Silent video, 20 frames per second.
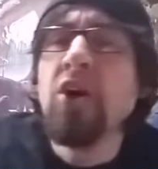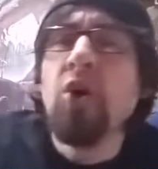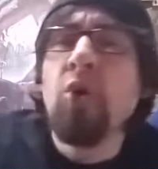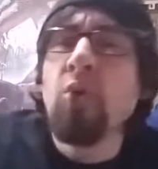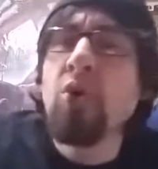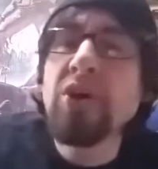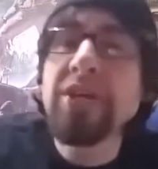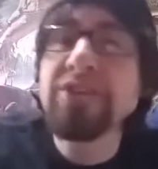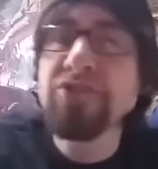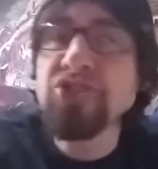
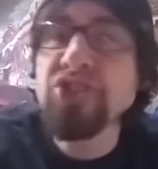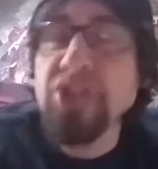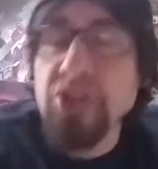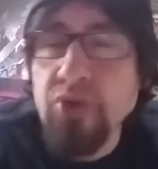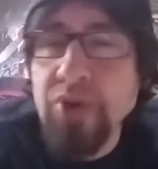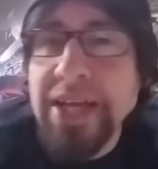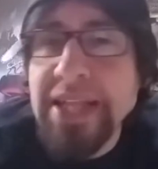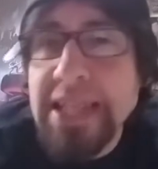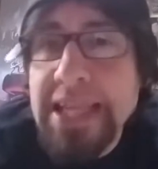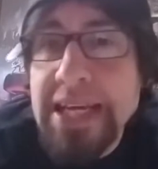Well, here's the
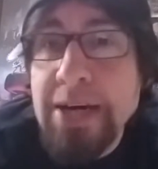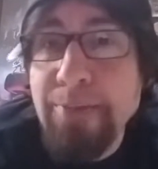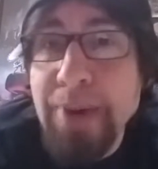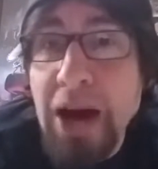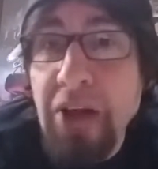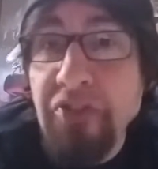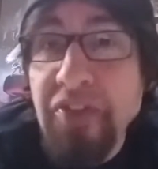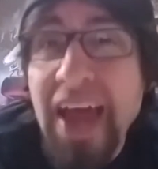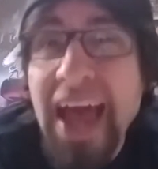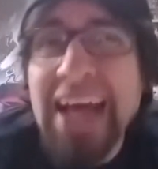great thing
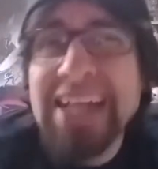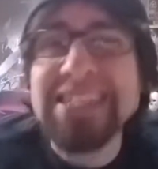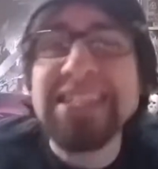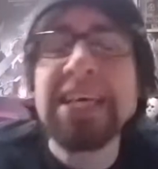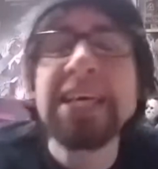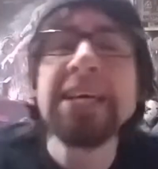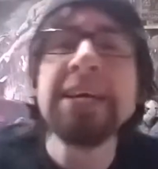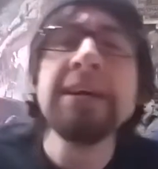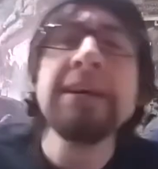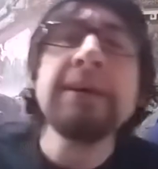about that.
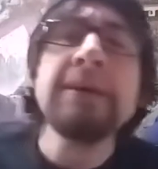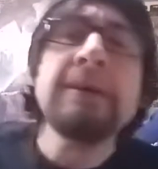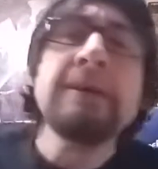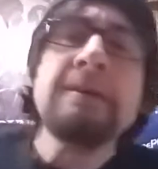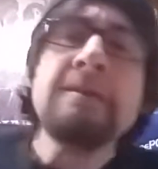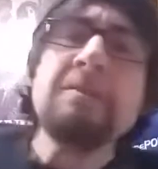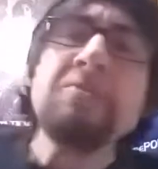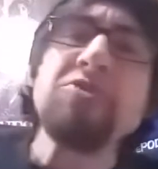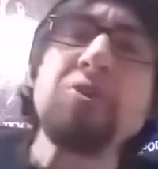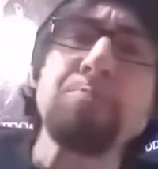
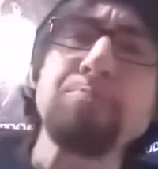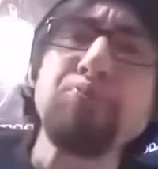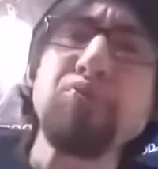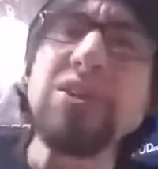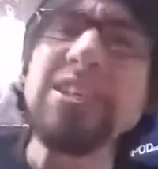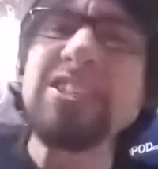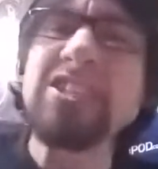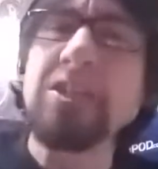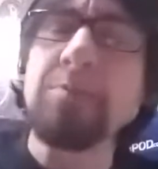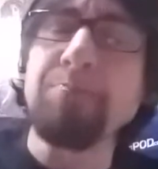The
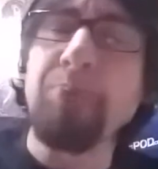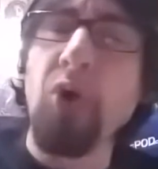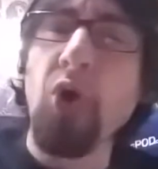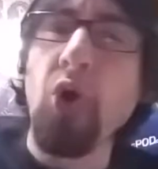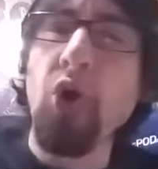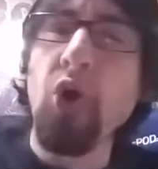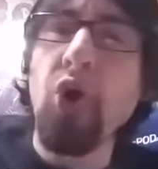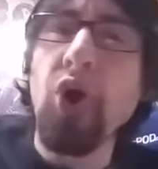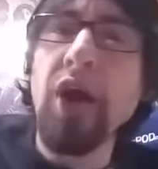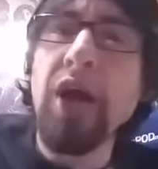
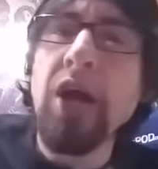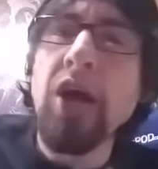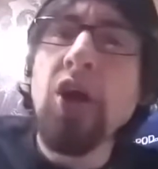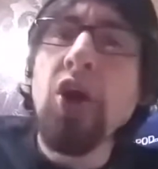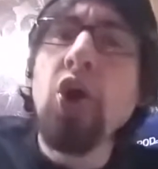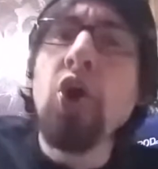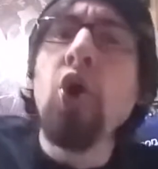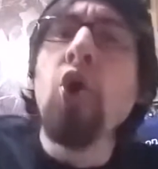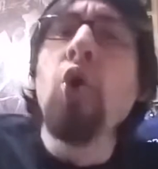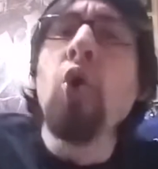principal
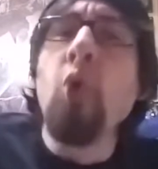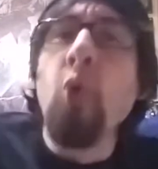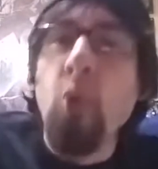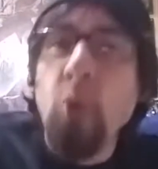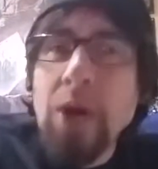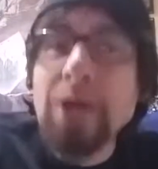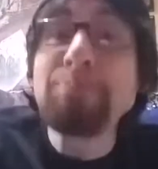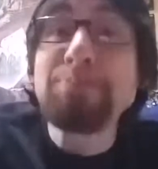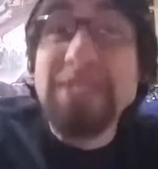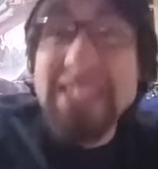
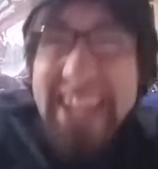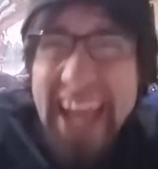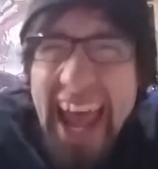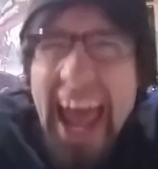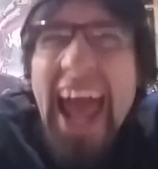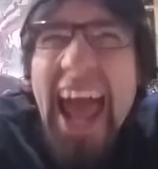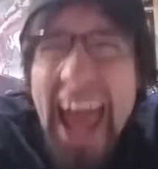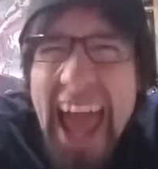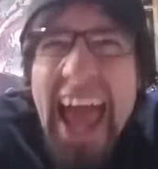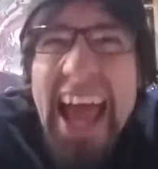whips
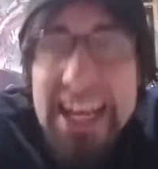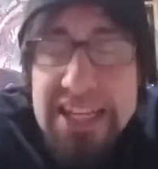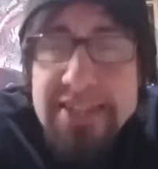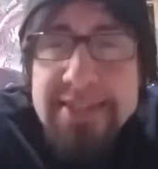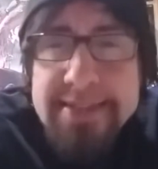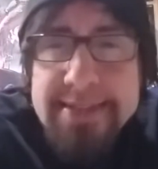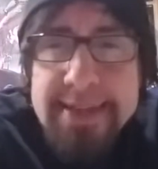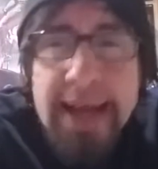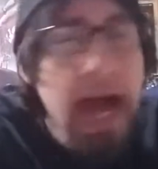ass.